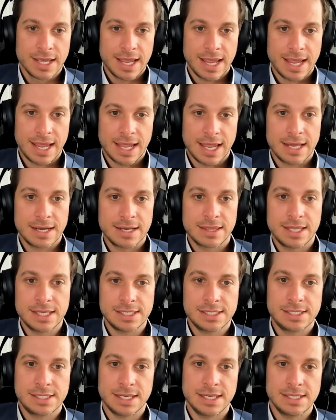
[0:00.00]
And
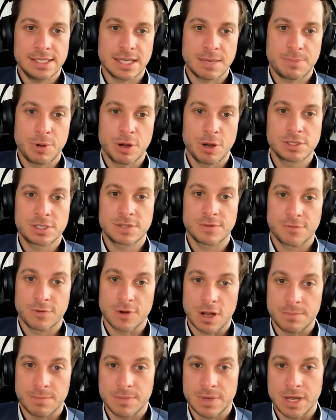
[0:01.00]
this is a post
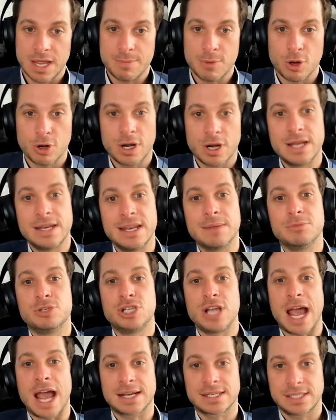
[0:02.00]
from a Motorhead named
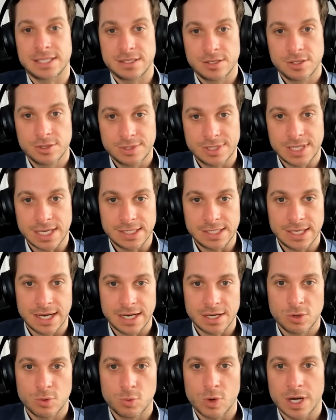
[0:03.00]
Jackson who sent it
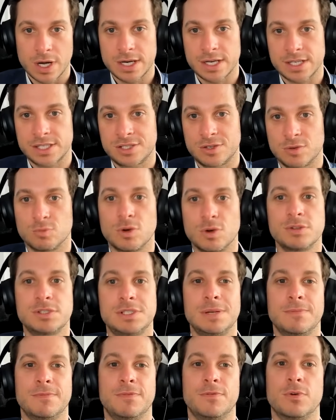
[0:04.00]
in, who wanted us to
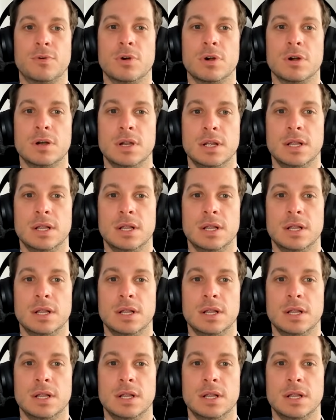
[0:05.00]
roast him for